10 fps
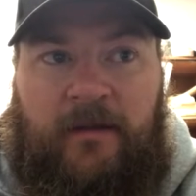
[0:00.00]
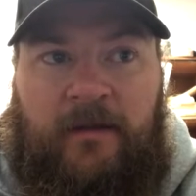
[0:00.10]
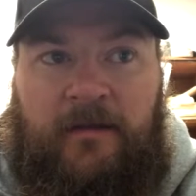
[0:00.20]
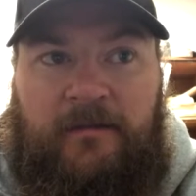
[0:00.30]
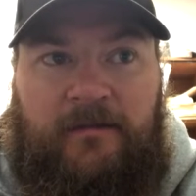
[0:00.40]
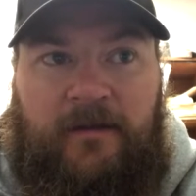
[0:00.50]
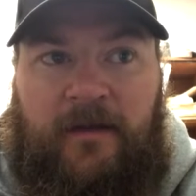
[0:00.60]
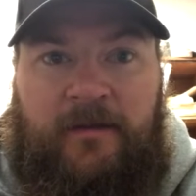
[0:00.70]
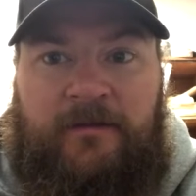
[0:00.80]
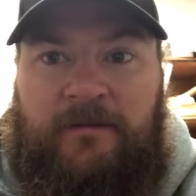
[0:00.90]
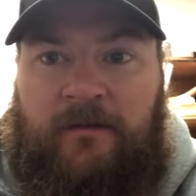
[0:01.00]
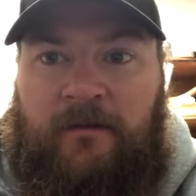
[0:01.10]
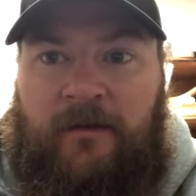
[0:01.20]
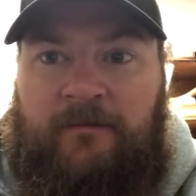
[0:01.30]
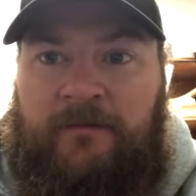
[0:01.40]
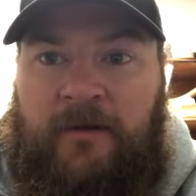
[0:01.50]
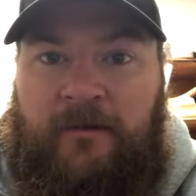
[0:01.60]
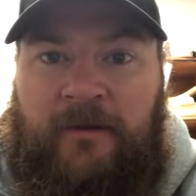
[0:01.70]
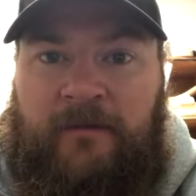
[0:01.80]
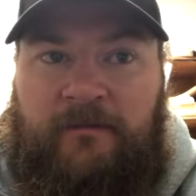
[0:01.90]
I used to love
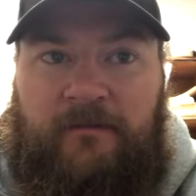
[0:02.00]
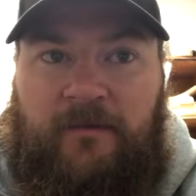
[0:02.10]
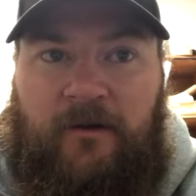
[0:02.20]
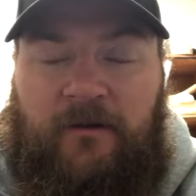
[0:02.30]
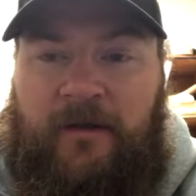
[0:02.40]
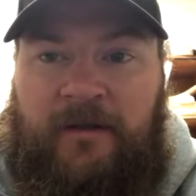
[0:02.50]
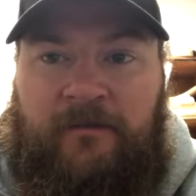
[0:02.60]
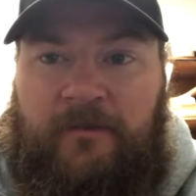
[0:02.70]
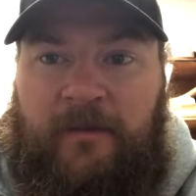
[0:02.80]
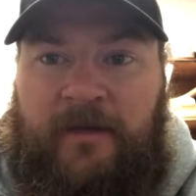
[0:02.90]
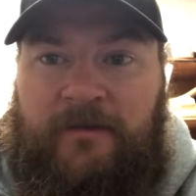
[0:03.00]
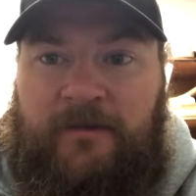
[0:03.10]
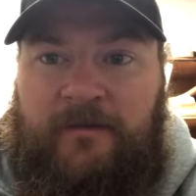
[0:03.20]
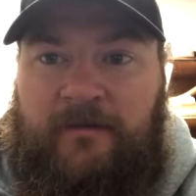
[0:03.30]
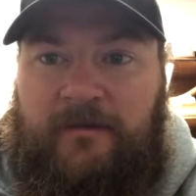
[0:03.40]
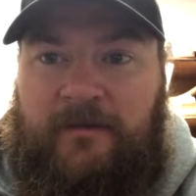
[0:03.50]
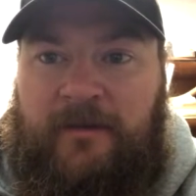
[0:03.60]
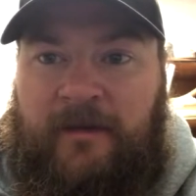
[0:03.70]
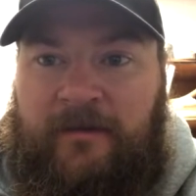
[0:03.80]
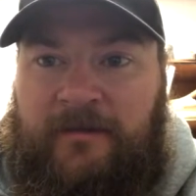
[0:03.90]
knowing all that information,
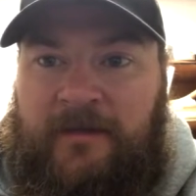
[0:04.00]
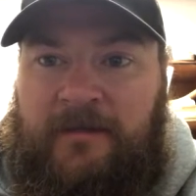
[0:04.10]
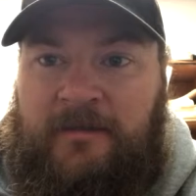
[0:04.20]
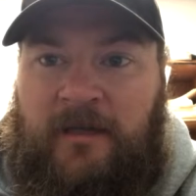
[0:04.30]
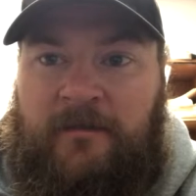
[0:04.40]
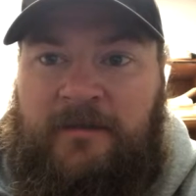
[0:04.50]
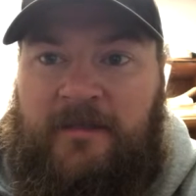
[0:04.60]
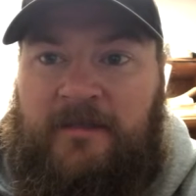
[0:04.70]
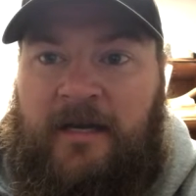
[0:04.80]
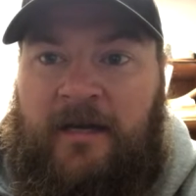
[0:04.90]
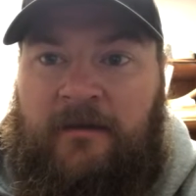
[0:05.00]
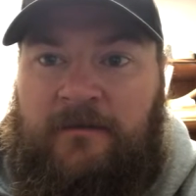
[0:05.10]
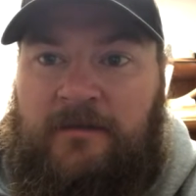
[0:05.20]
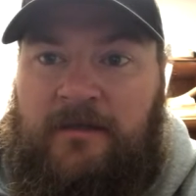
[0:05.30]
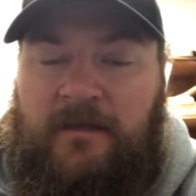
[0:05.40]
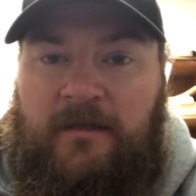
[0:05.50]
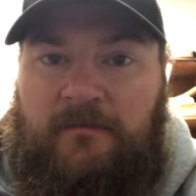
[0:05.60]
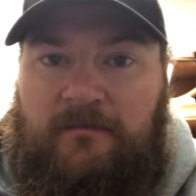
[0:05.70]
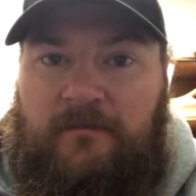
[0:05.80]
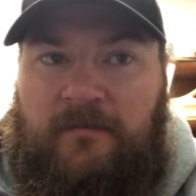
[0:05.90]
you know, as dumb as it sounds.
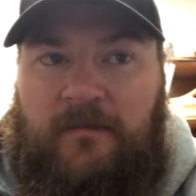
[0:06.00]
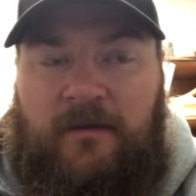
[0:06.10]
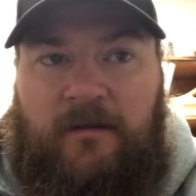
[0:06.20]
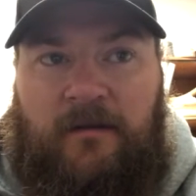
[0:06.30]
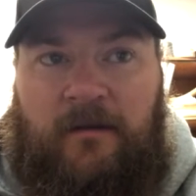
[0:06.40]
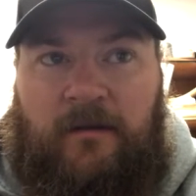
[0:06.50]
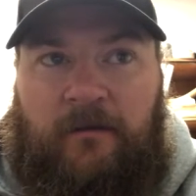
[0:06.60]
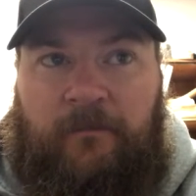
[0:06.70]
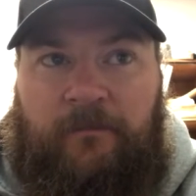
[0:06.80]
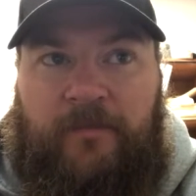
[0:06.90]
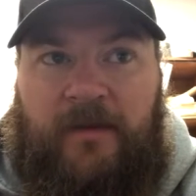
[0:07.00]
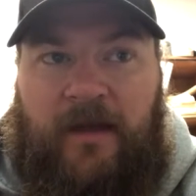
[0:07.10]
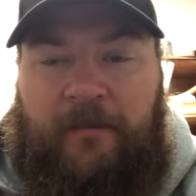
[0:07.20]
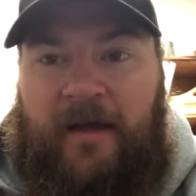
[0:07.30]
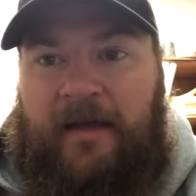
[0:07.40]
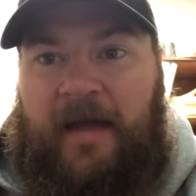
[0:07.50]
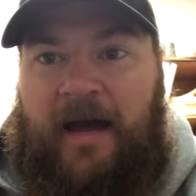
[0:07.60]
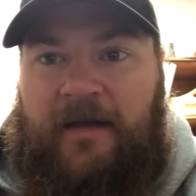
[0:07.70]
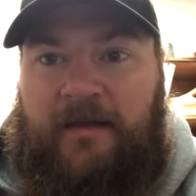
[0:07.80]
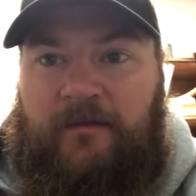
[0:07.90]
I mean, I
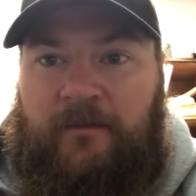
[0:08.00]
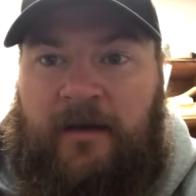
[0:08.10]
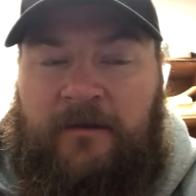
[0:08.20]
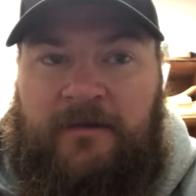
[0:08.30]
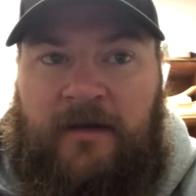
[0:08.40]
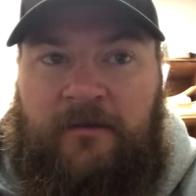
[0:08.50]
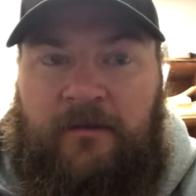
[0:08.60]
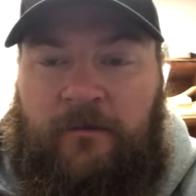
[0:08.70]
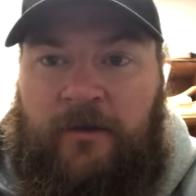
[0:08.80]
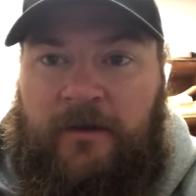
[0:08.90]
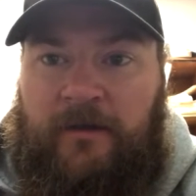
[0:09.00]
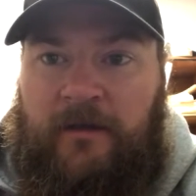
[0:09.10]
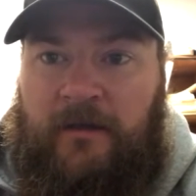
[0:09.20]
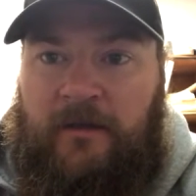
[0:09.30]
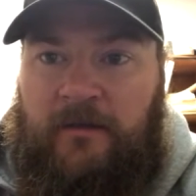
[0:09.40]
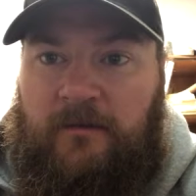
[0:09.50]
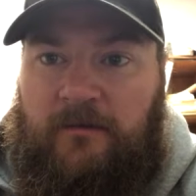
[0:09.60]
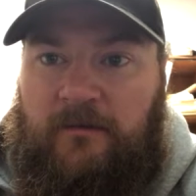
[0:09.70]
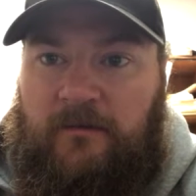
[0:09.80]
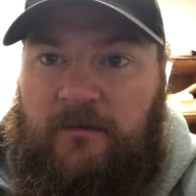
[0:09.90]
got it when I was on the
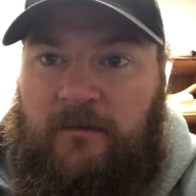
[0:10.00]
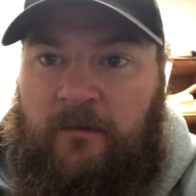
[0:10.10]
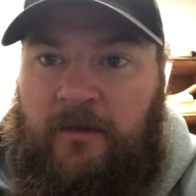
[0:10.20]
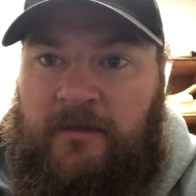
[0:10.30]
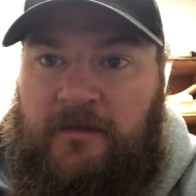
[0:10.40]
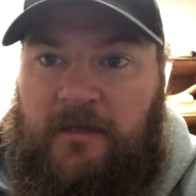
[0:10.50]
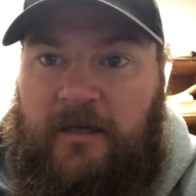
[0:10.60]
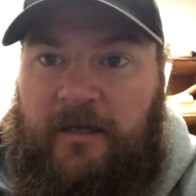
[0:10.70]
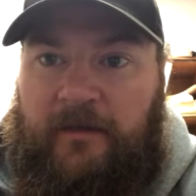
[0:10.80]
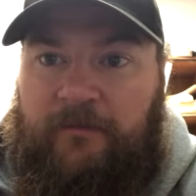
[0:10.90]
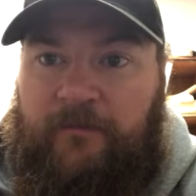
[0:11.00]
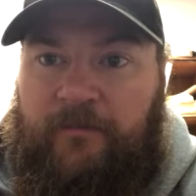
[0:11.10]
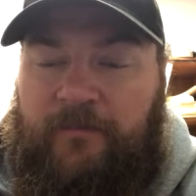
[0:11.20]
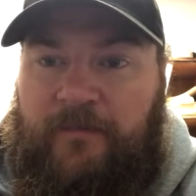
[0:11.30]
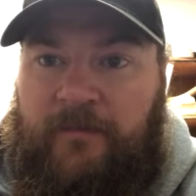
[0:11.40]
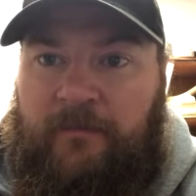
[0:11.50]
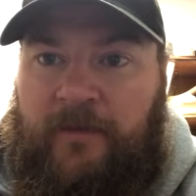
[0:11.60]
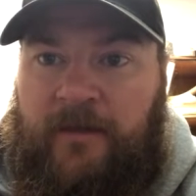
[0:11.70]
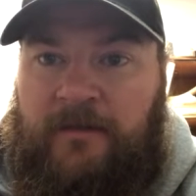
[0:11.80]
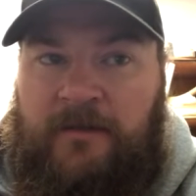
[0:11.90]
one site,
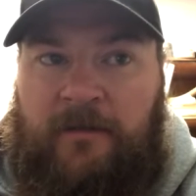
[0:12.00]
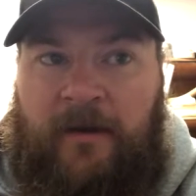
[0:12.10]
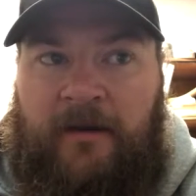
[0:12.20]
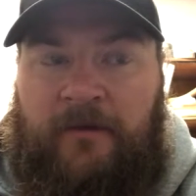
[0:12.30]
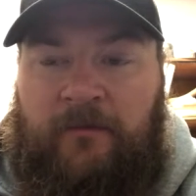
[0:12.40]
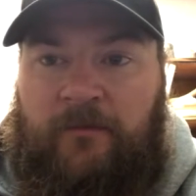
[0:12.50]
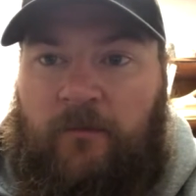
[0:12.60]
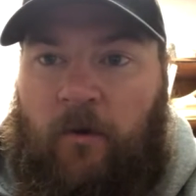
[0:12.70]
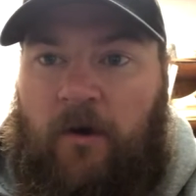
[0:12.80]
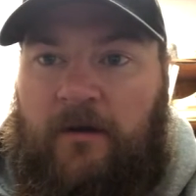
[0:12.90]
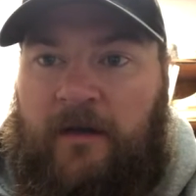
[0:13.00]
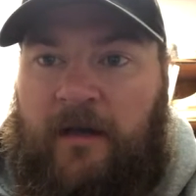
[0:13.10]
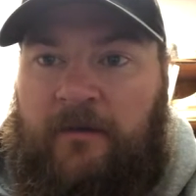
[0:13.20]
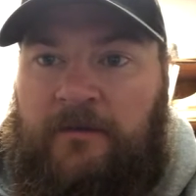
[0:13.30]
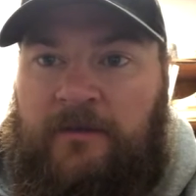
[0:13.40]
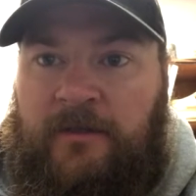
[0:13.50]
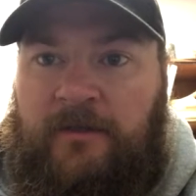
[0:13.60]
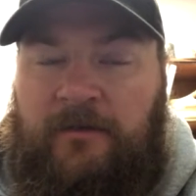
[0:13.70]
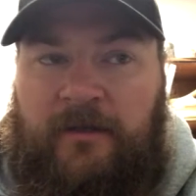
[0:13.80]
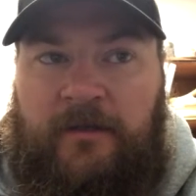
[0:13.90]
because the amount of walking I was
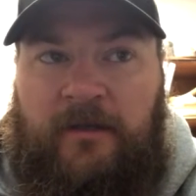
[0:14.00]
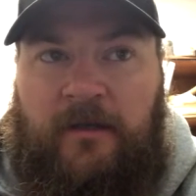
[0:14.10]
doing,